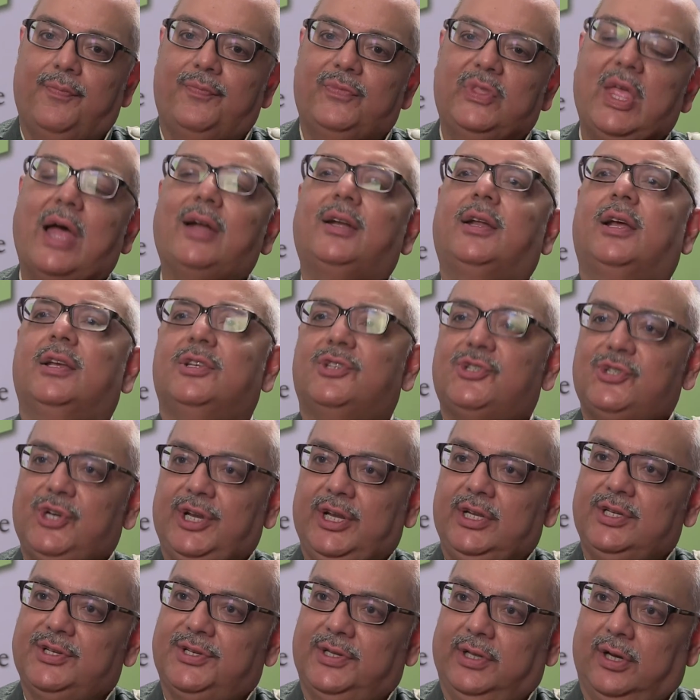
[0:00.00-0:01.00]
That has
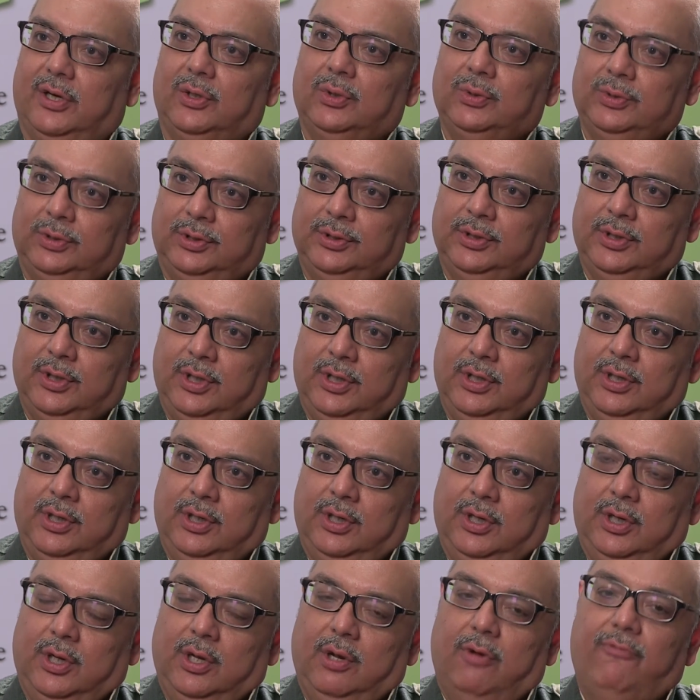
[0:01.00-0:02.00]
changed now.
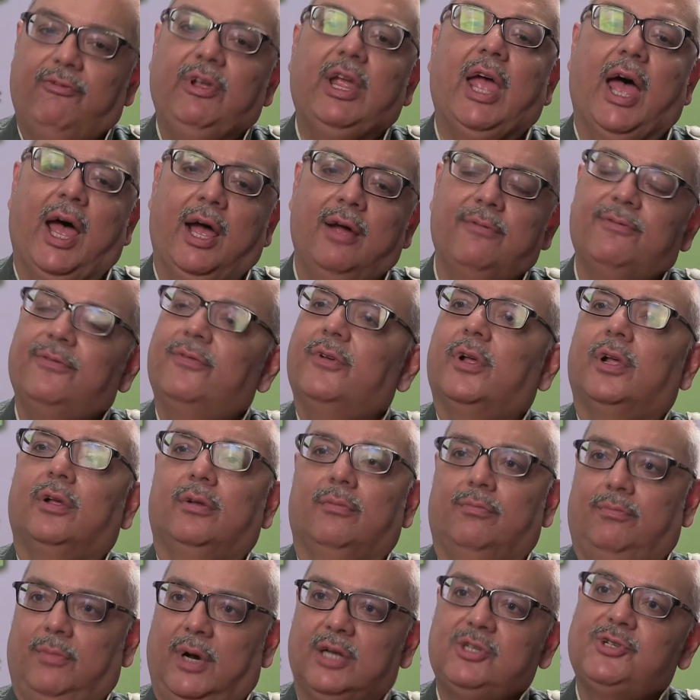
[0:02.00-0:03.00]
We have
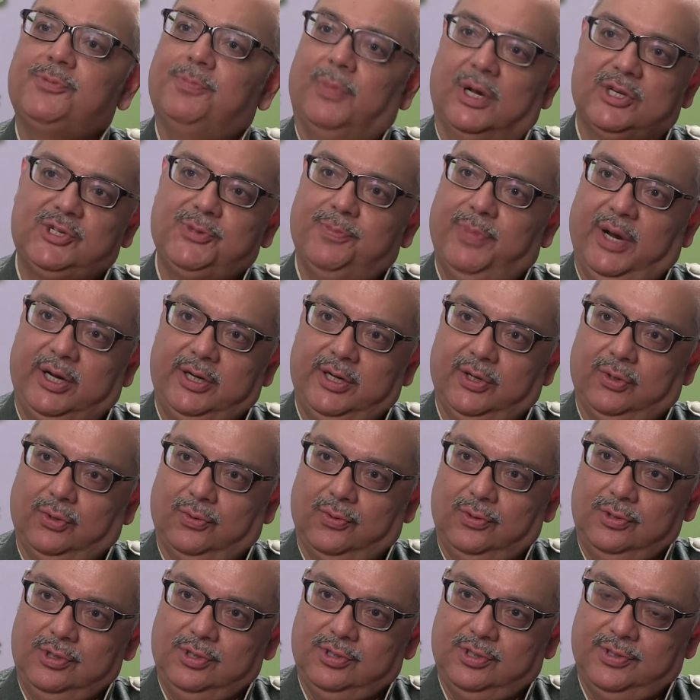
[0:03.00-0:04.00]
much better
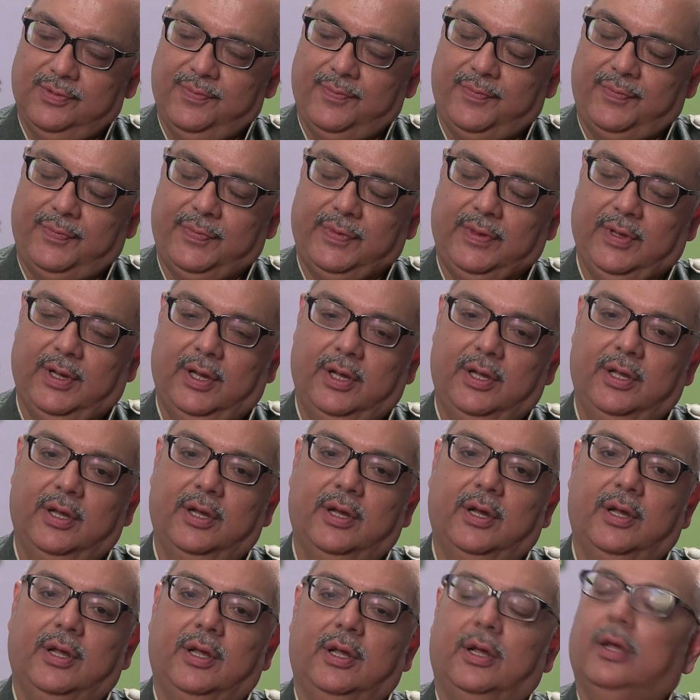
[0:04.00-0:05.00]
roads.
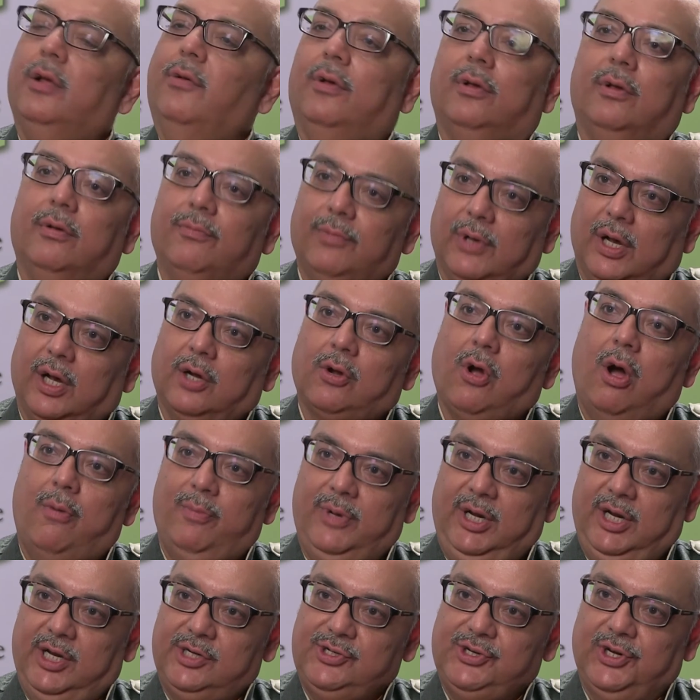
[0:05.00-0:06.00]

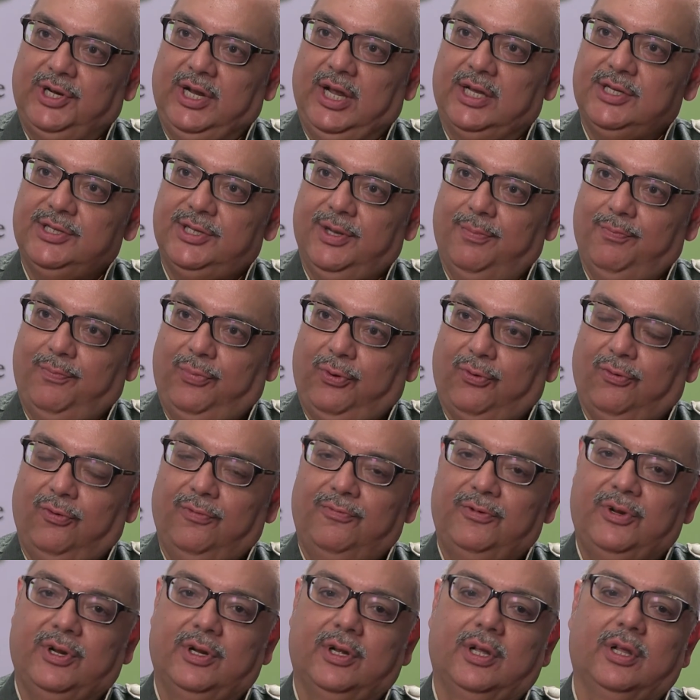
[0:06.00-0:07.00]
Accommodation has
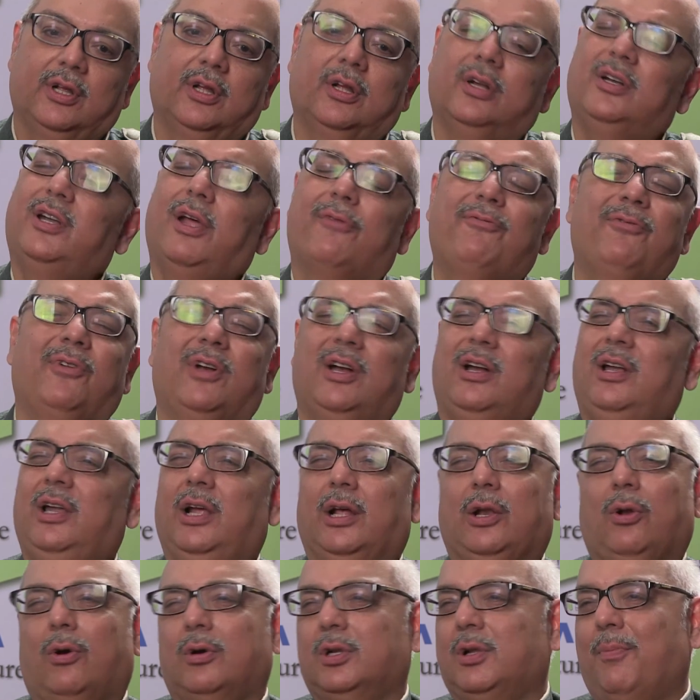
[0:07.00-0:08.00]
improved. Definitely
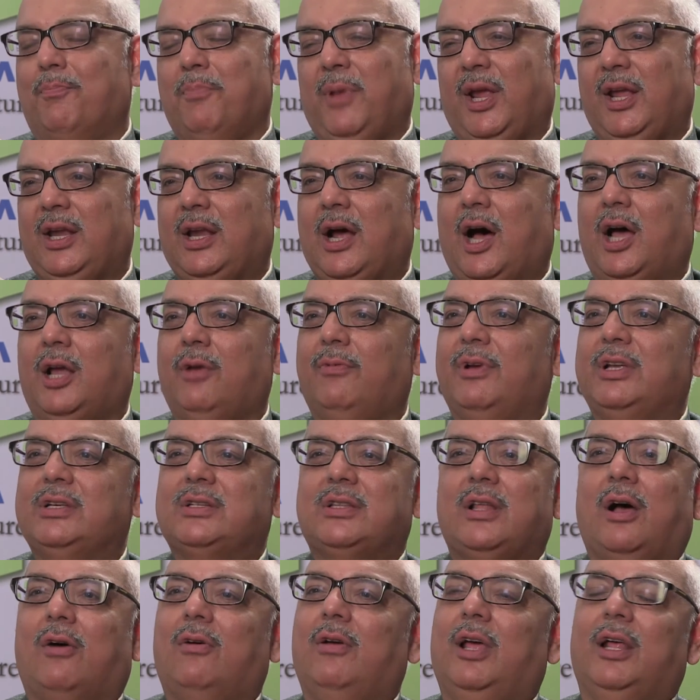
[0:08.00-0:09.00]
along the main highways
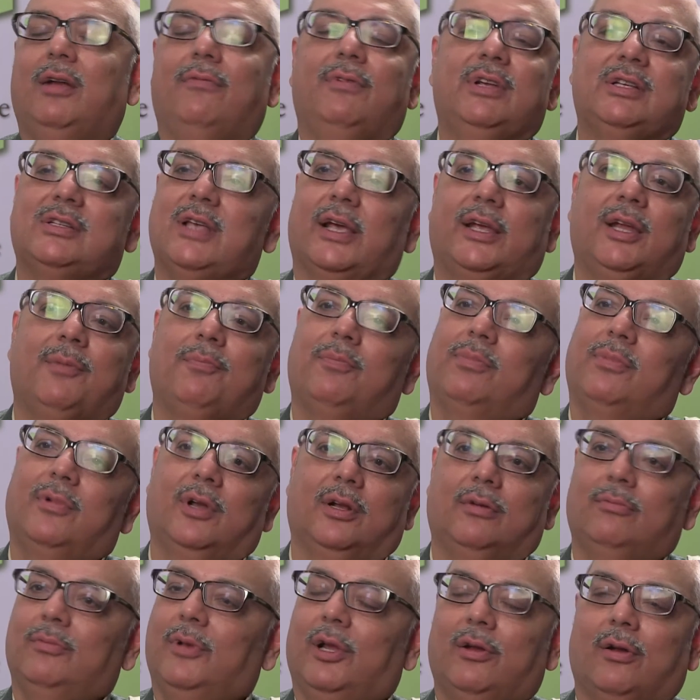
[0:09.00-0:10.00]
now, every second,
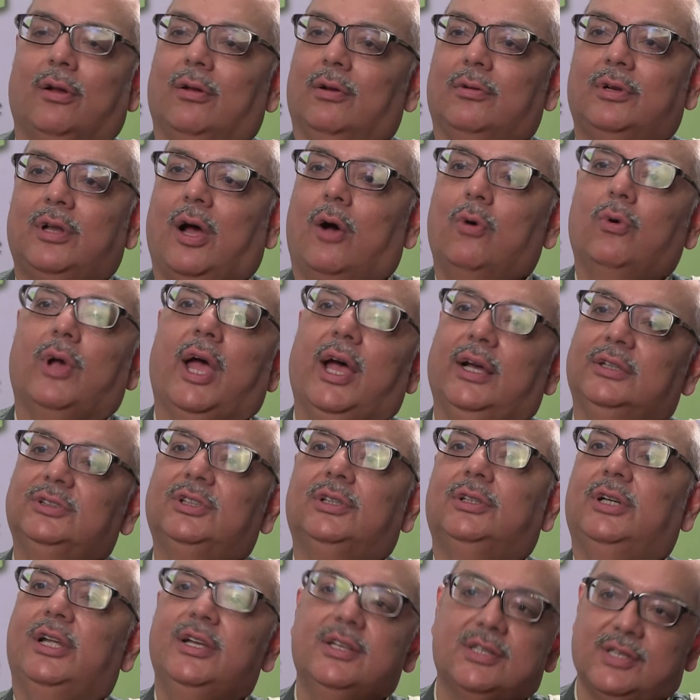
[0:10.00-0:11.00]
you know, town has
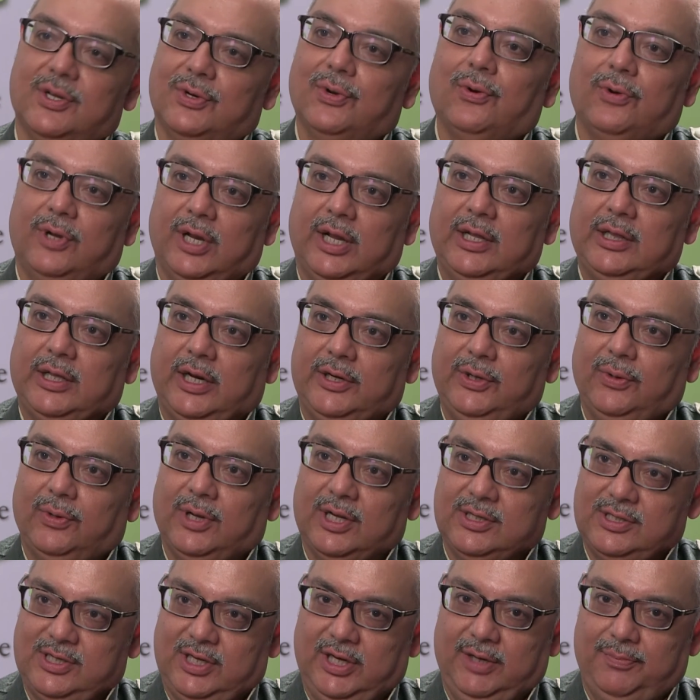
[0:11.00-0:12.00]
a decent hotel that you
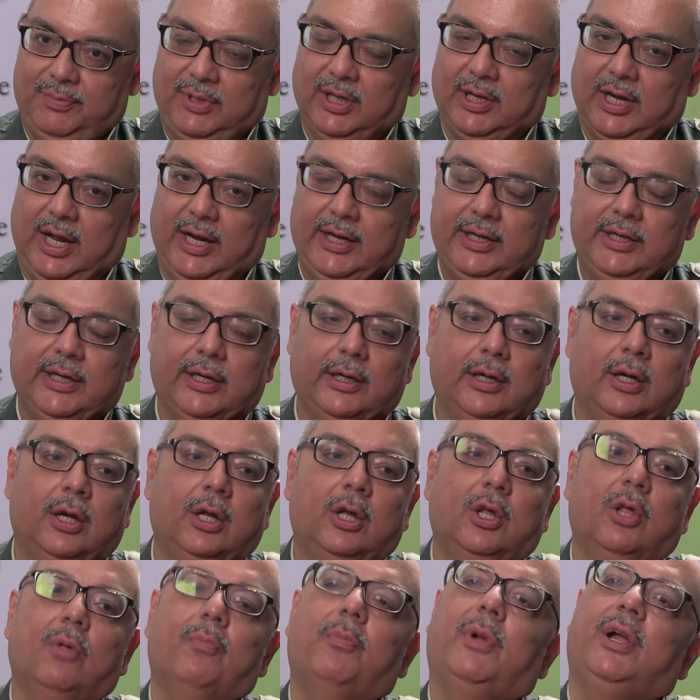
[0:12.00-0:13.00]
can sleep the night in.
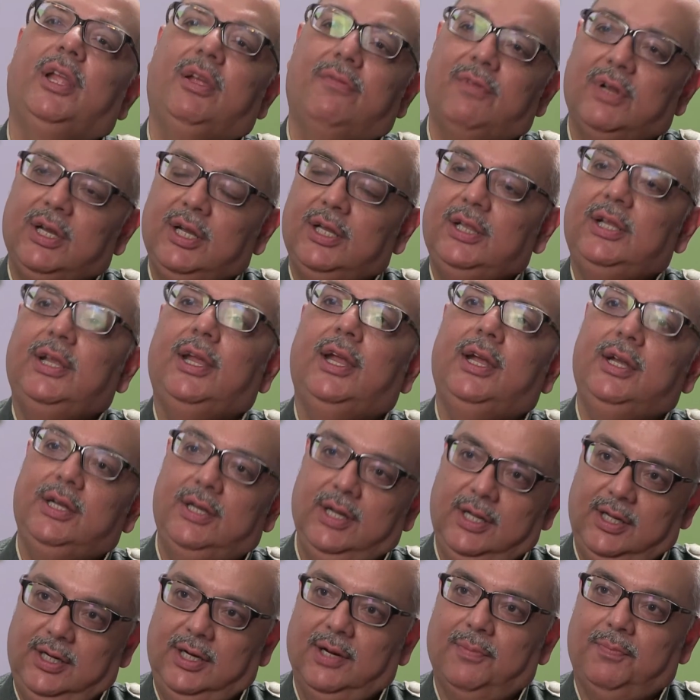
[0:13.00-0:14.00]
But even in the
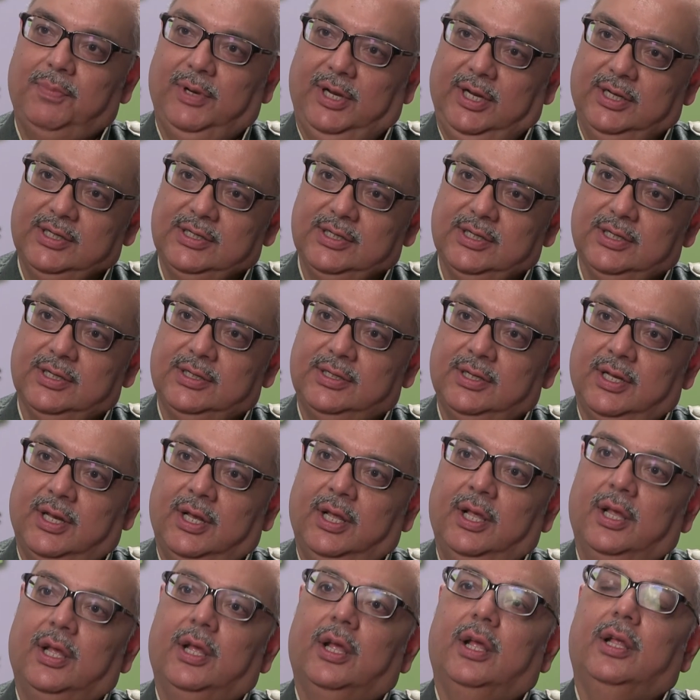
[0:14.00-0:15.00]
interior places,
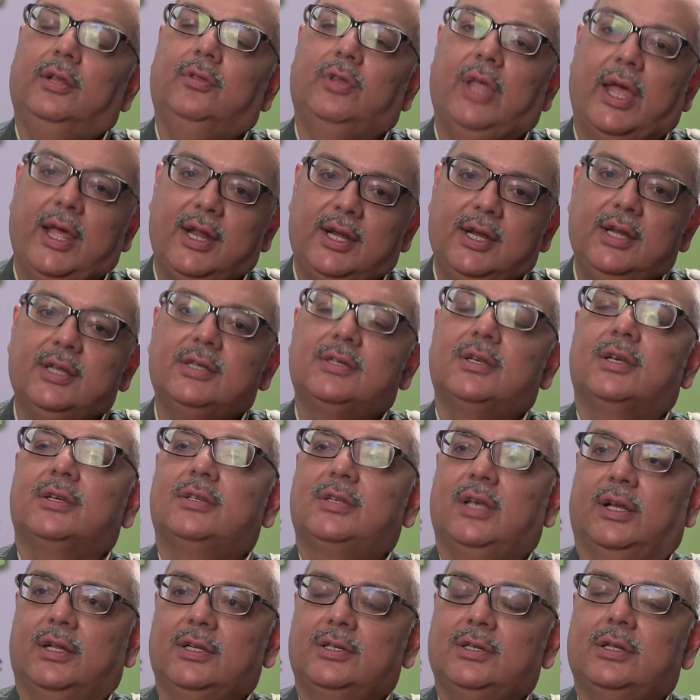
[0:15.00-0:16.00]
there is a
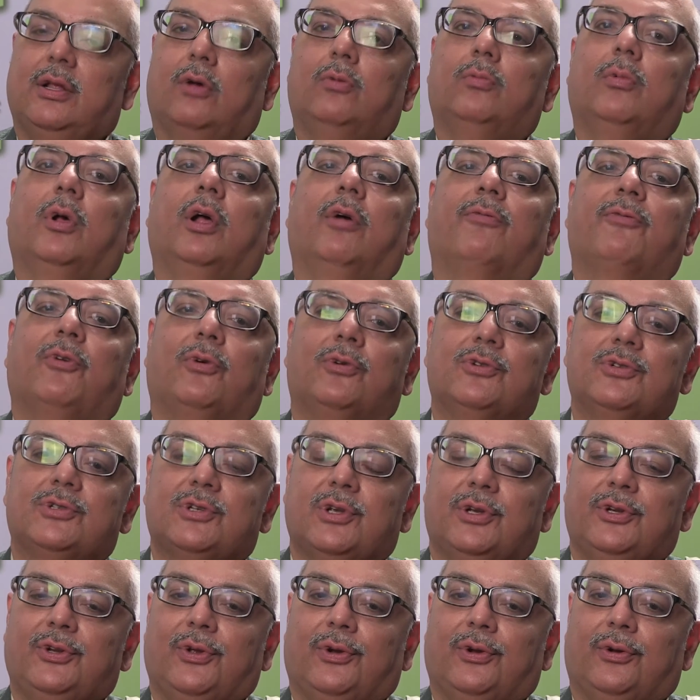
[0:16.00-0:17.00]
sense now. Of course,
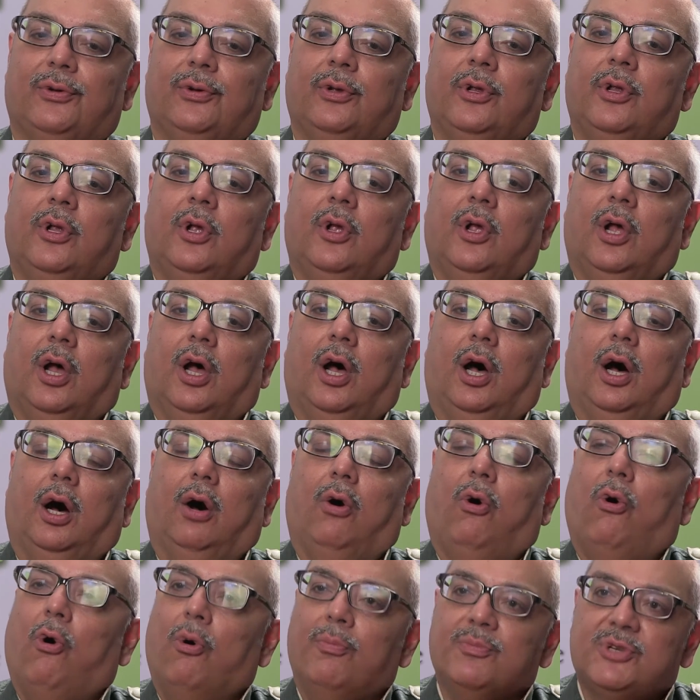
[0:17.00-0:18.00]
you know,
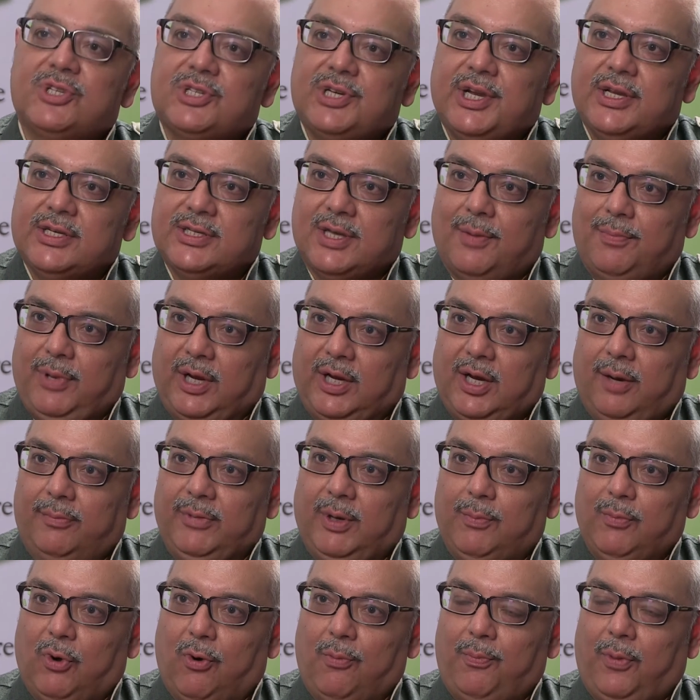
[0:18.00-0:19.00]
homestays are
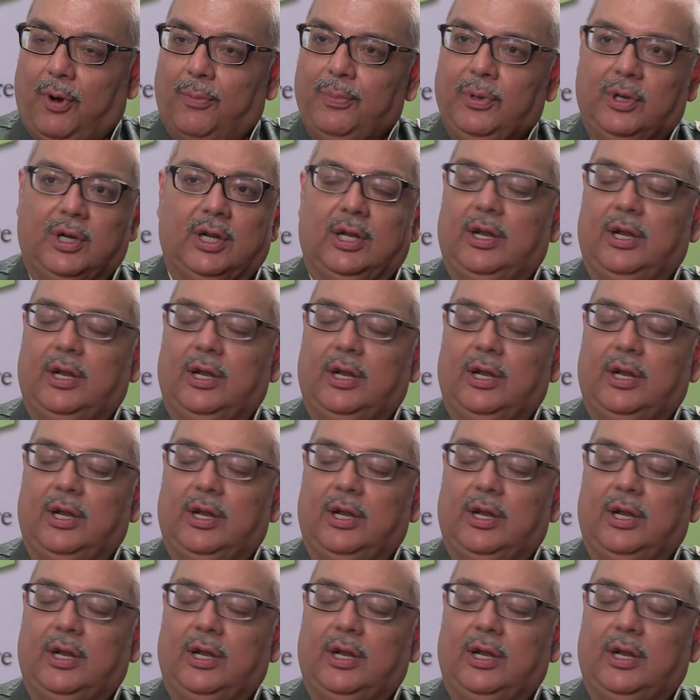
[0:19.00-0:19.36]
becoming more popular.